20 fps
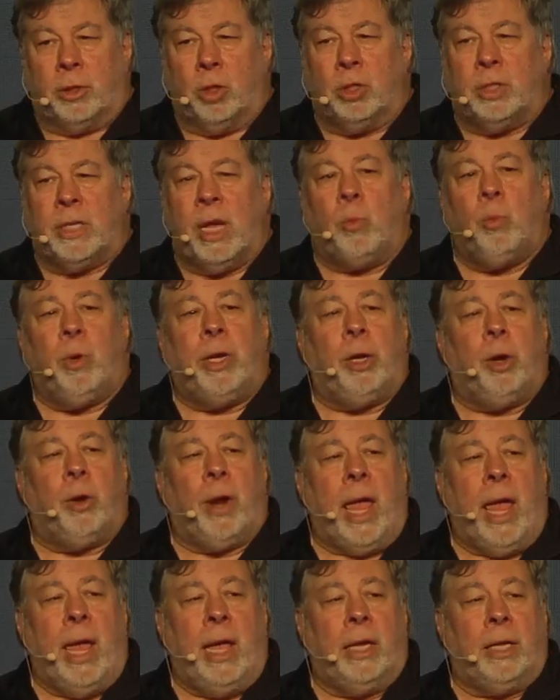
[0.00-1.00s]
Turns out when
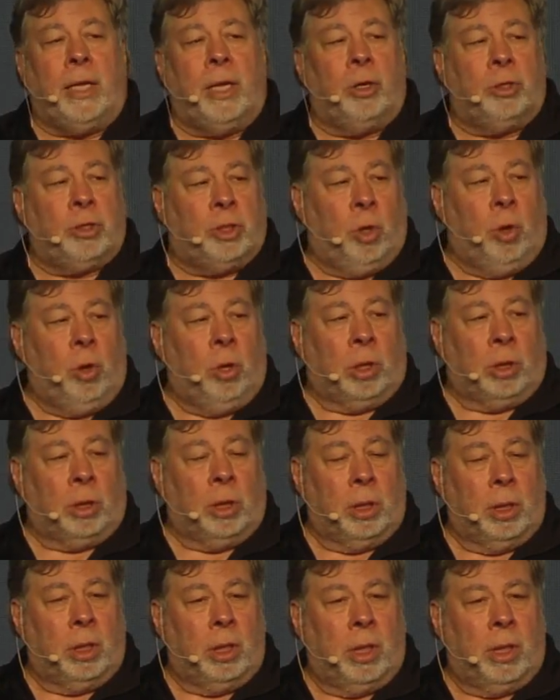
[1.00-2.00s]
you're 8 years
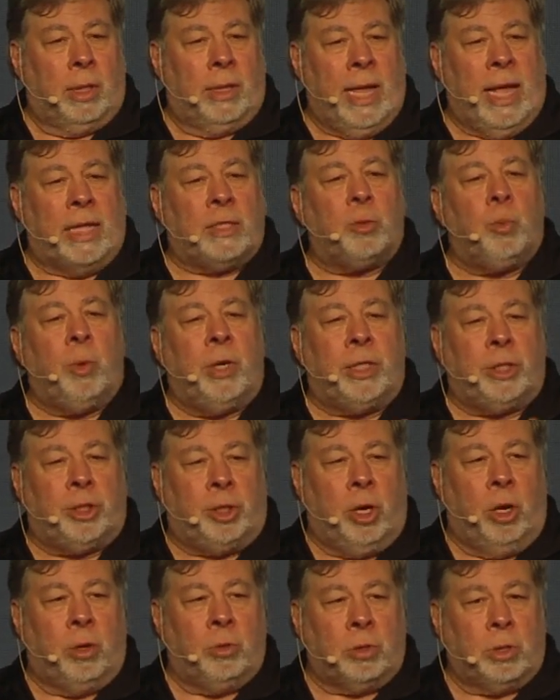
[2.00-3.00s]
old, that's when it
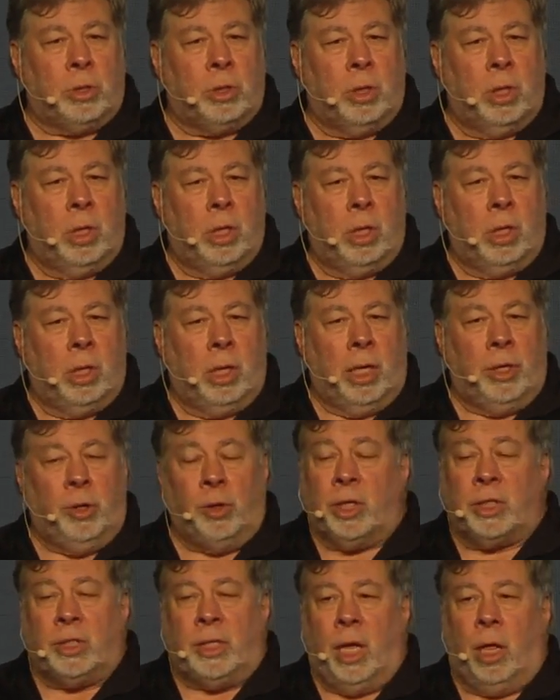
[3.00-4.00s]
shows.
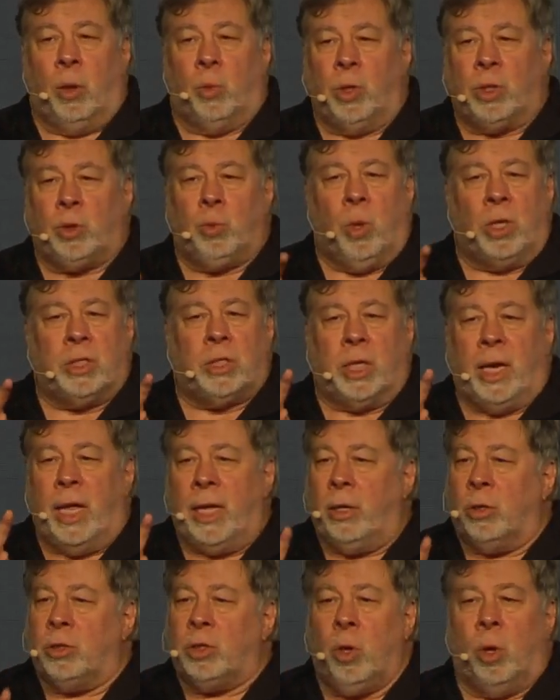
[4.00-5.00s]
You can tell which ones at
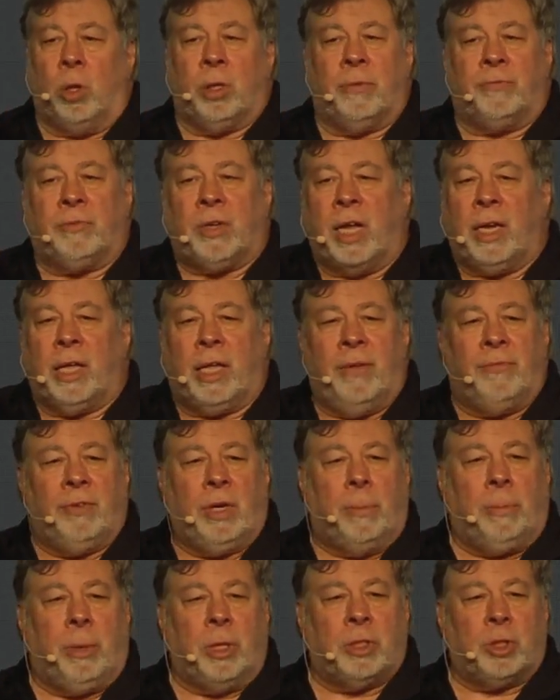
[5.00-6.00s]
8 years old have kind of
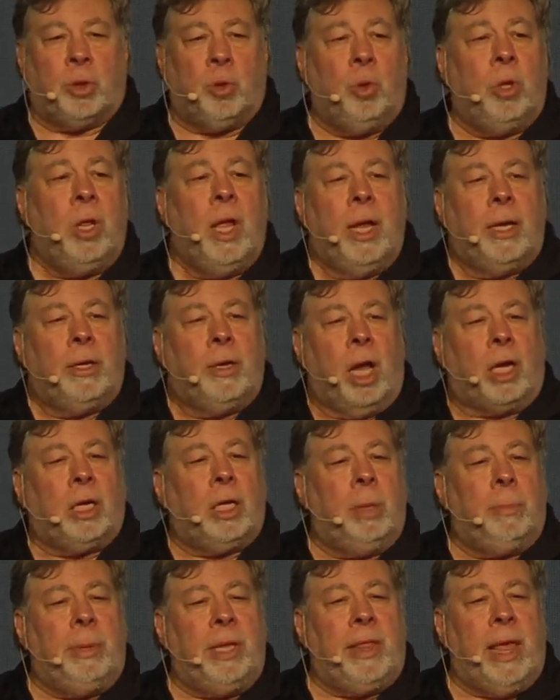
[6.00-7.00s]
given up on school, not
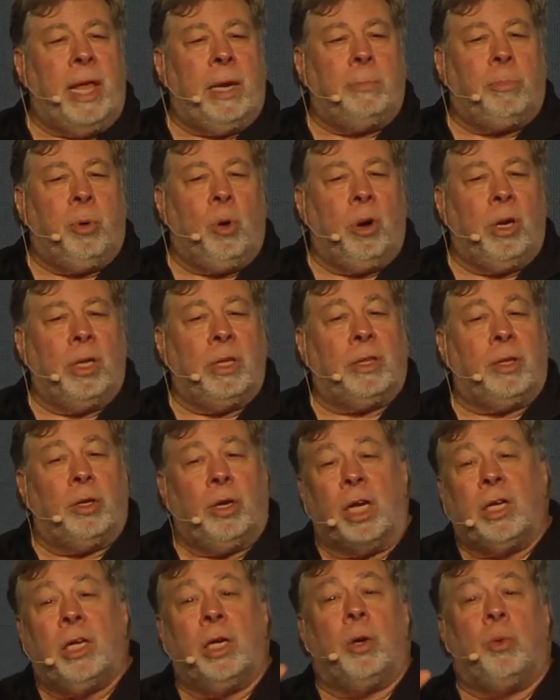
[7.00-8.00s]
going to be that important,
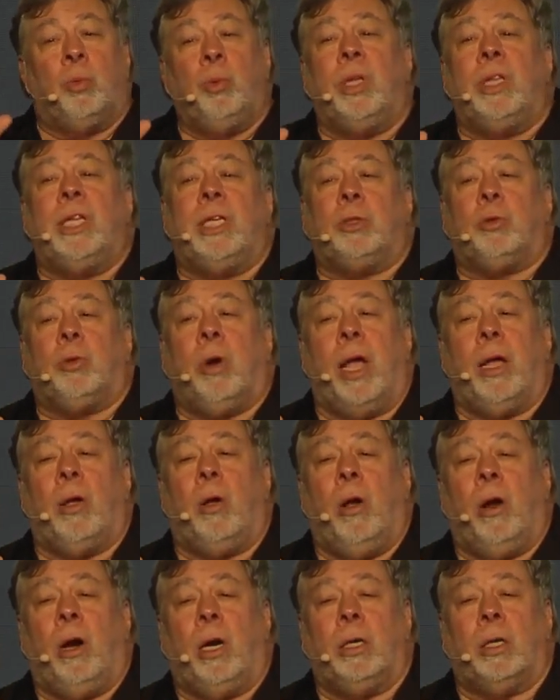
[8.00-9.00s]
they're not going to really try
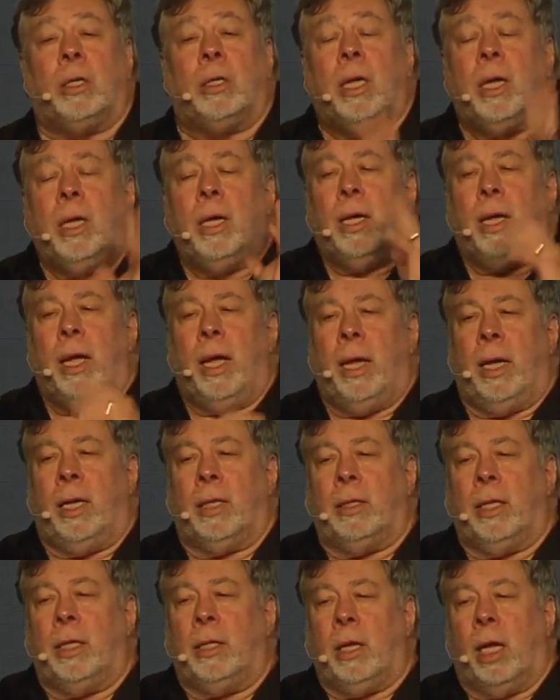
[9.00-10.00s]
hard,
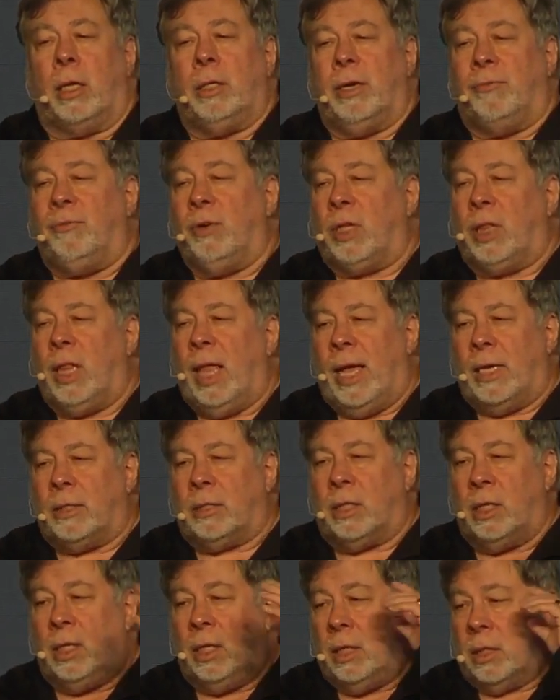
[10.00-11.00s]
and then a different
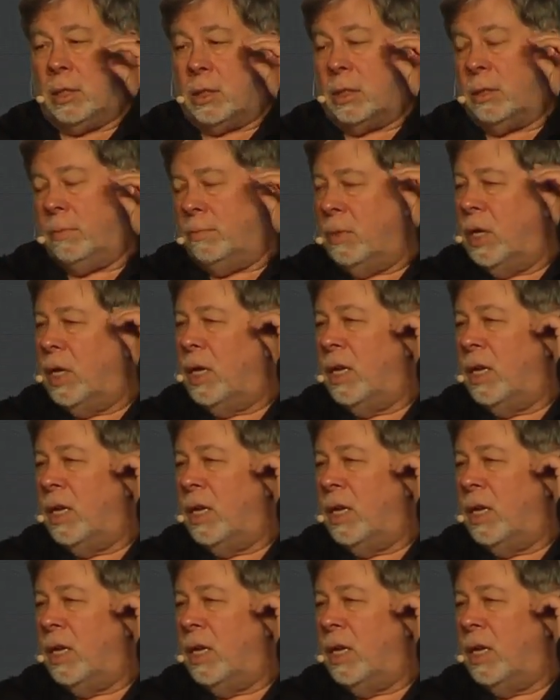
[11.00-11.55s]
class that is.